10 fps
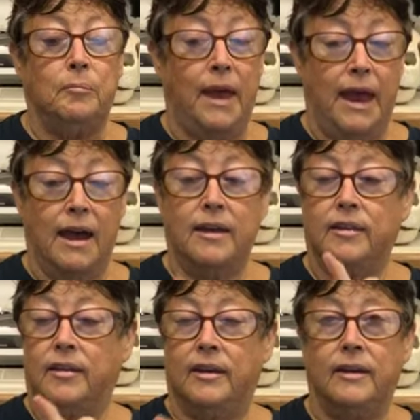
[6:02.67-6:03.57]
math,
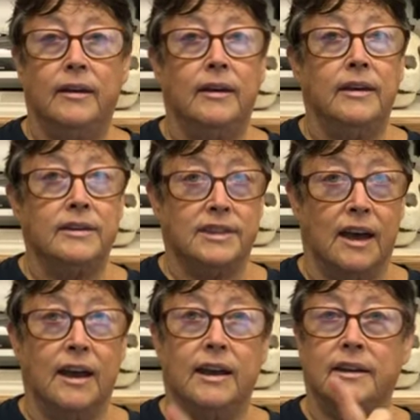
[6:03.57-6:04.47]

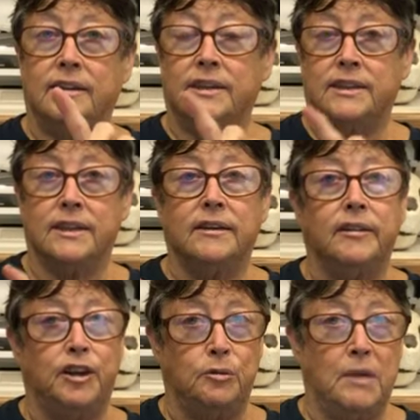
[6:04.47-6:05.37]
science,
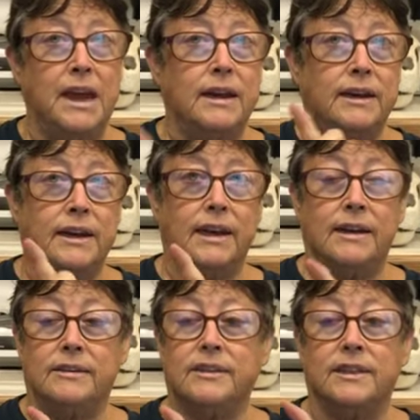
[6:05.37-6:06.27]

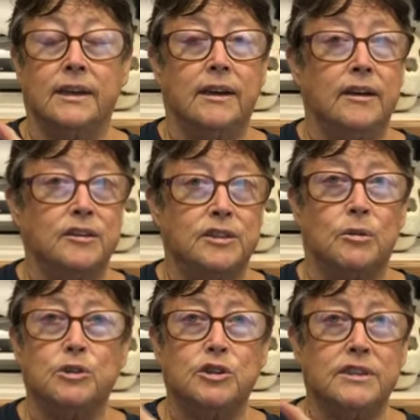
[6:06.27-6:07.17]
humanities,
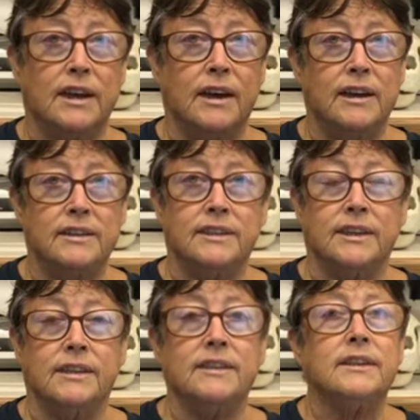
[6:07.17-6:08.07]
social
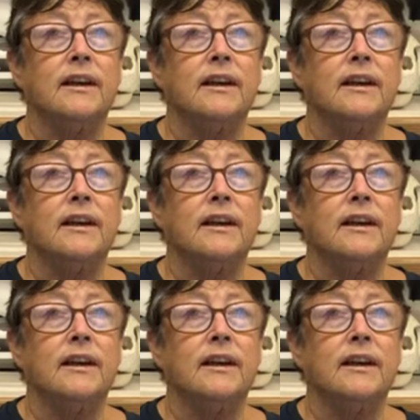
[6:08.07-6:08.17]
sciences,